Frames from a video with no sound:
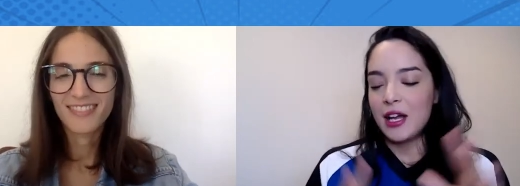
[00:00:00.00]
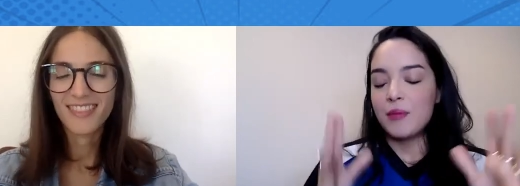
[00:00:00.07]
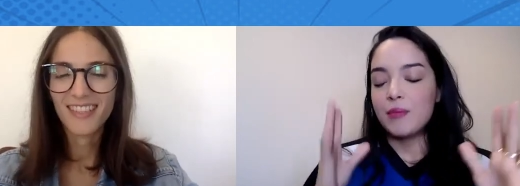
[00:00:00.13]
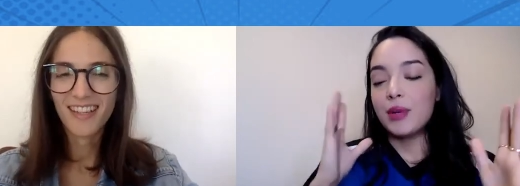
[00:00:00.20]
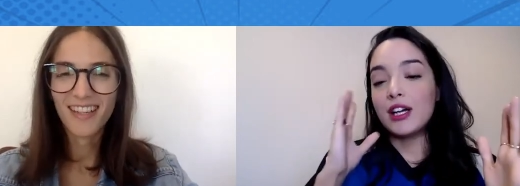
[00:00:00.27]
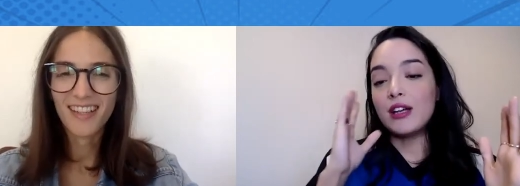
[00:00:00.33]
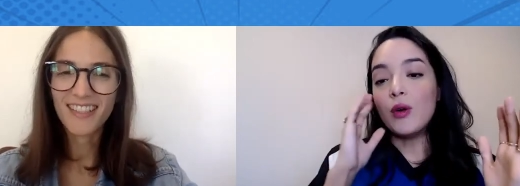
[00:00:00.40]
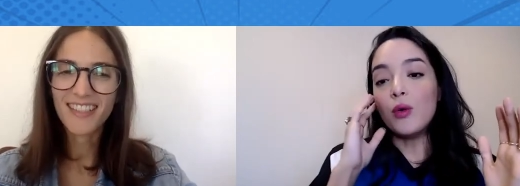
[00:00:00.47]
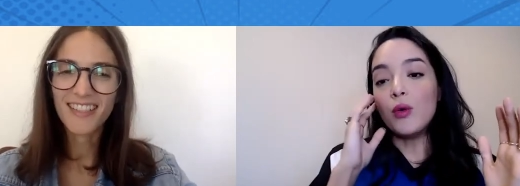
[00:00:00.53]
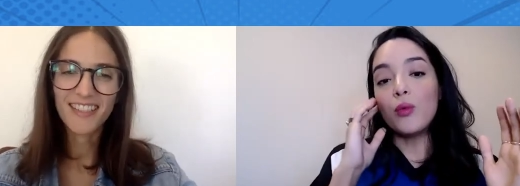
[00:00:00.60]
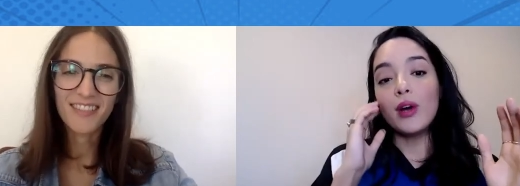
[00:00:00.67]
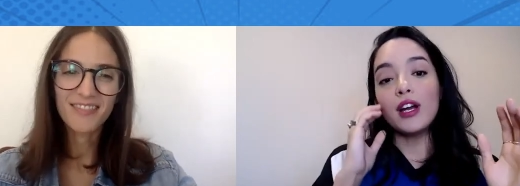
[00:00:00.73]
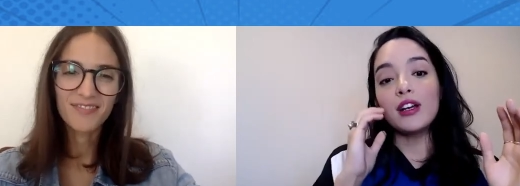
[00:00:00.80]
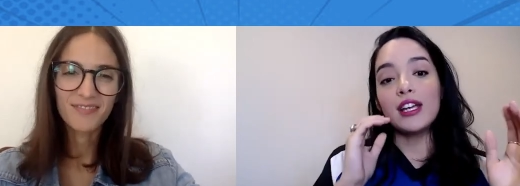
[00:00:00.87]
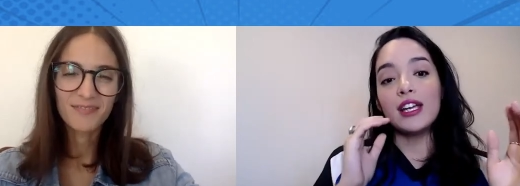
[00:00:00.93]
Speaker 1: But awesome.
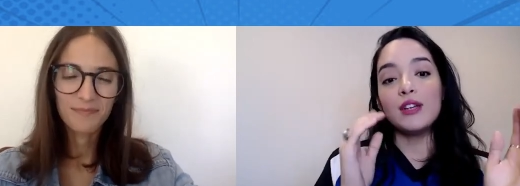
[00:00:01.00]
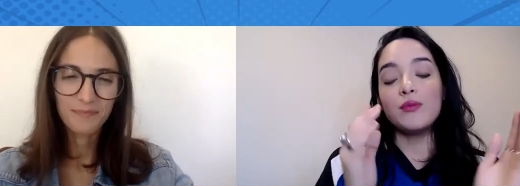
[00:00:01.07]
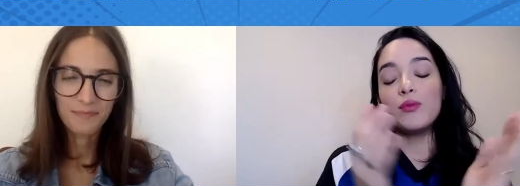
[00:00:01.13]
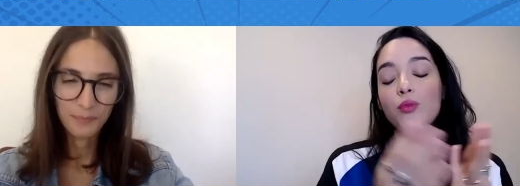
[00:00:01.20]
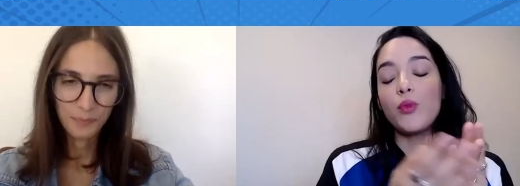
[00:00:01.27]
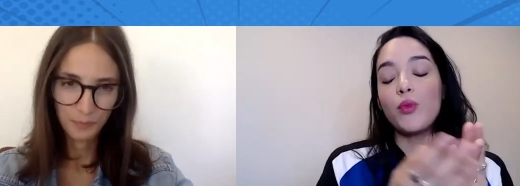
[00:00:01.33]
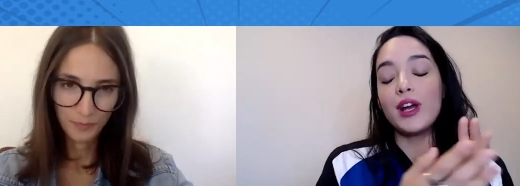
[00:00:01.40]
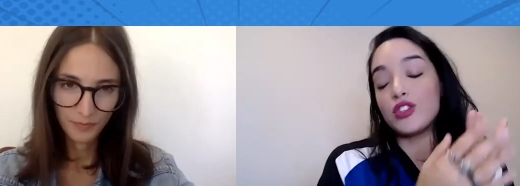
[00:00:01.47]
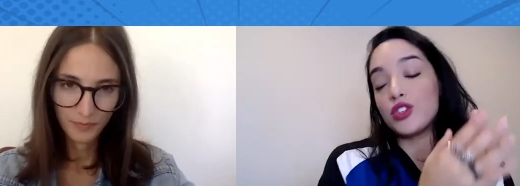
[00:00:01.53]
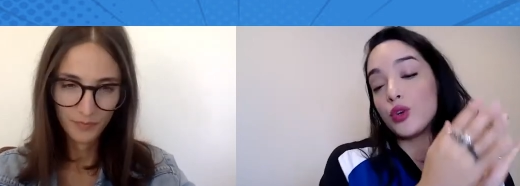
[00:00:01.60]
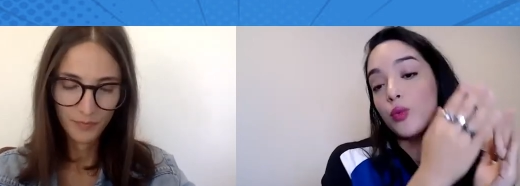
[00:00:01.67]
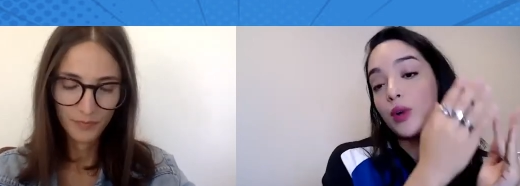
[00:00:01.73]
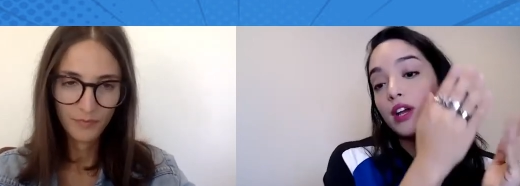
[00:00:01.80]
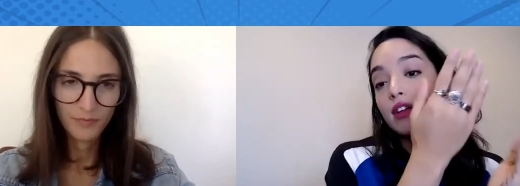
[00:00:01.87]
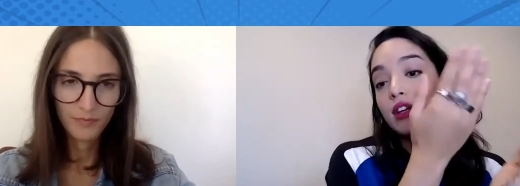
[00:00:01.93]
Where
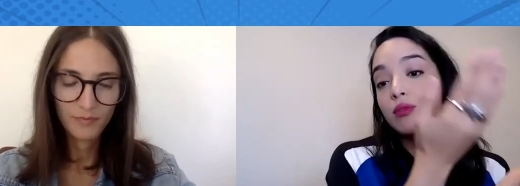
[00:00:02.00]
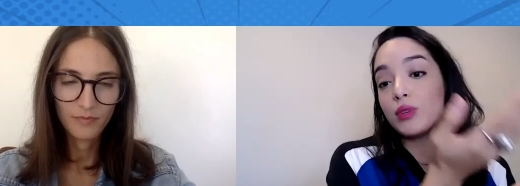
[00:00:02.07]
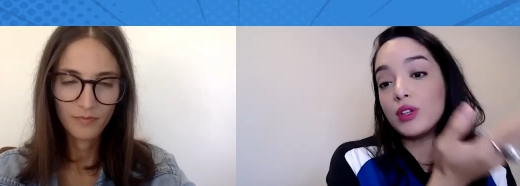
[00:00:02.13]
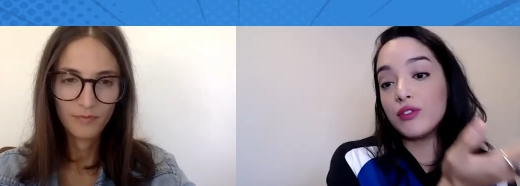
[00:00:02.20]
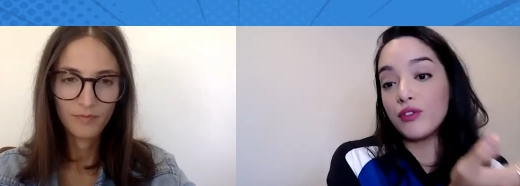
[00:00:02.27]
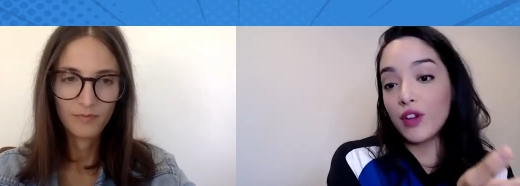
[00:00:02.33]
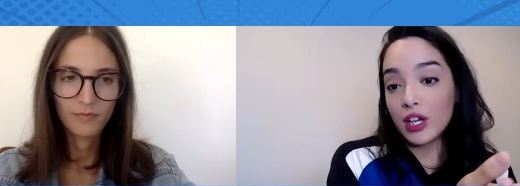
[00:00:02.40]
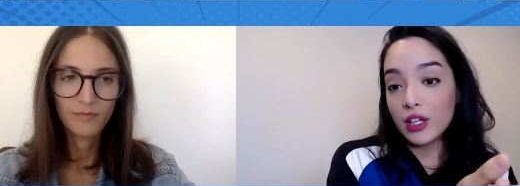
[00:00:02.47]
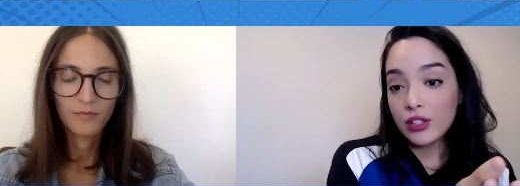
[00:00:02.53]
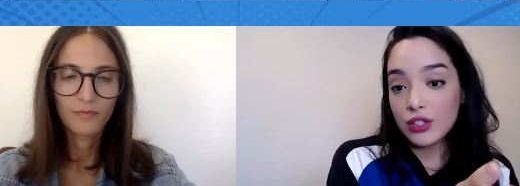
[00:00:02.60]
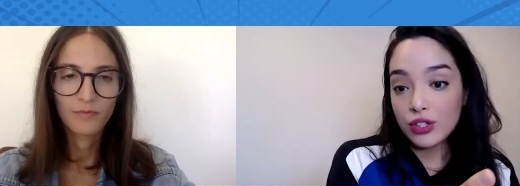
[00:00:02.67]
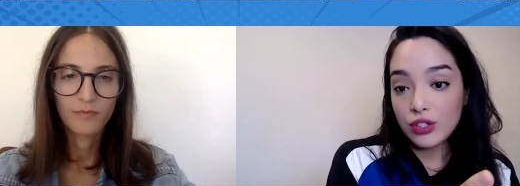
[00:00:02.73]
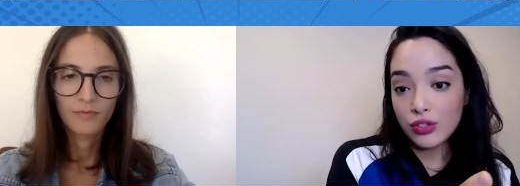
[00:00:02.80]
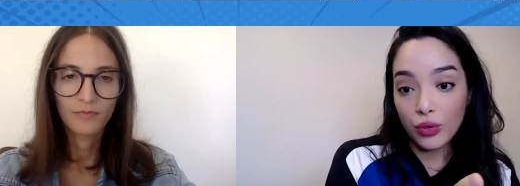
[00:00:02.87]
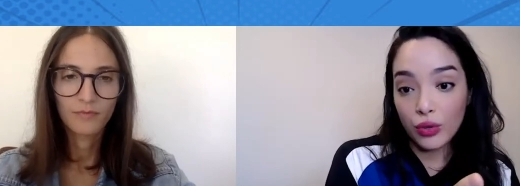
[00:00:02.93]
can we find
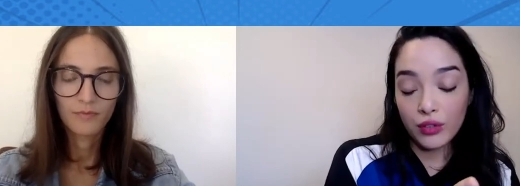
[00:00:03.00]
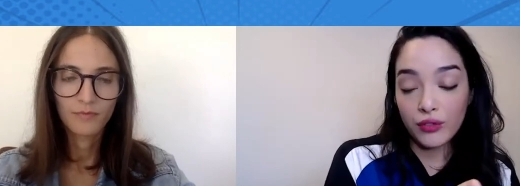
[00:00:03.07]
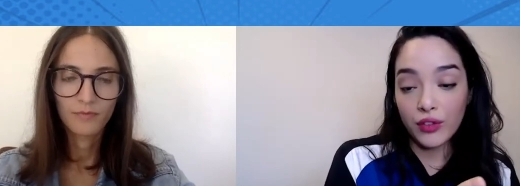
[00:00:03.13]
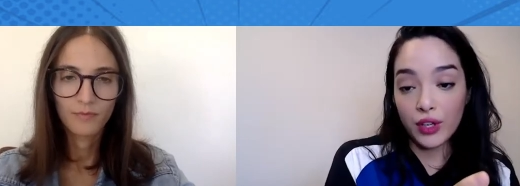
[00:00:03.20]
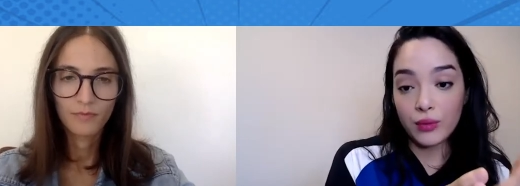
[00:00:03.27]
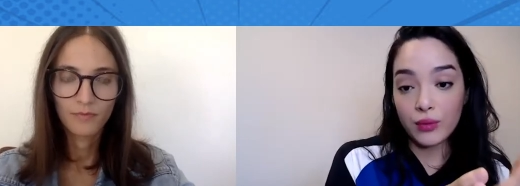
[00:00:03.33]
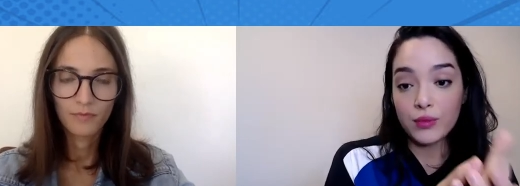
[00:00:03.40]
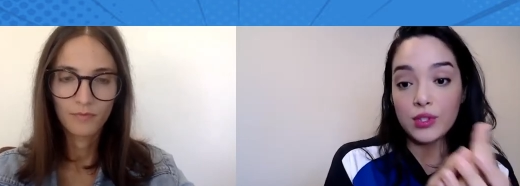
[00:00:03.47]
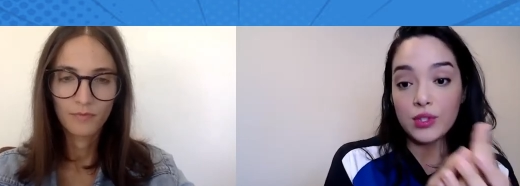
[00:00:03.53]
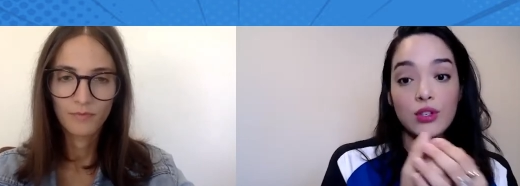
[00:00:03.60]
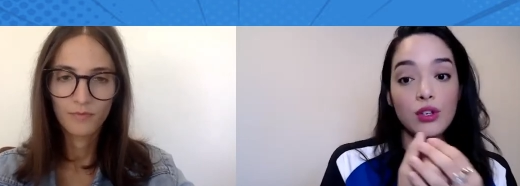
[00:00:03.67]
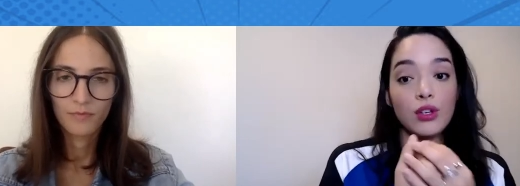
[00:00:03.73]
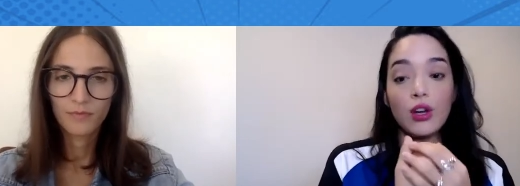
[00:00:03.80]
your films,